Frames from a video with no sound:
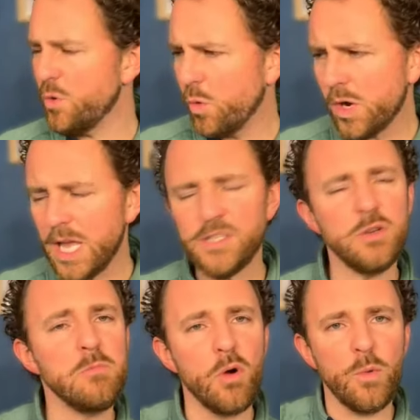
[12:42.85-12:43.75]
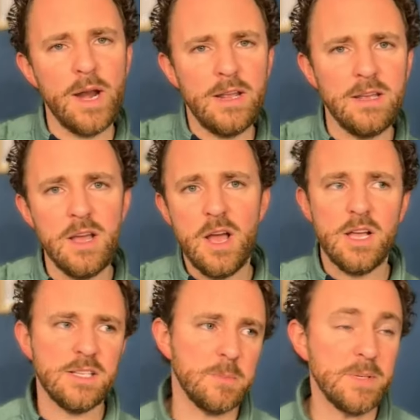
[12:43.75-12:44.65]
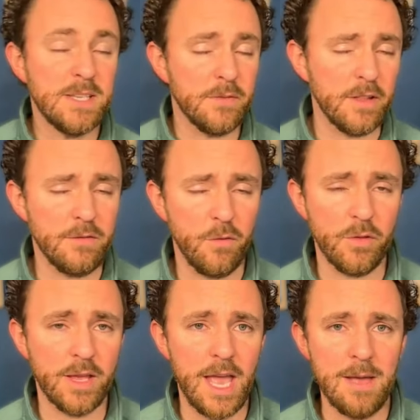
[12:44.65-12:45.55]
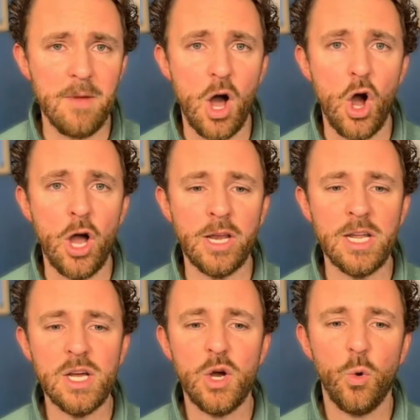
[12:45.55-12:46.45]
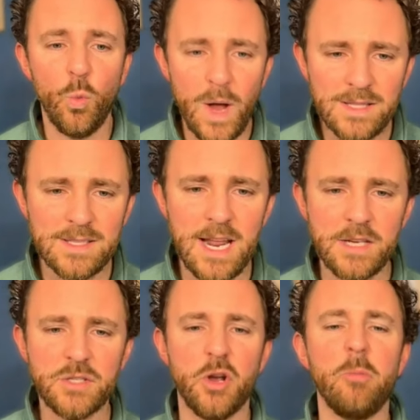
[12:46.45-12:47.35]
We'll get you more ready specifically for the game on Wednesday's show.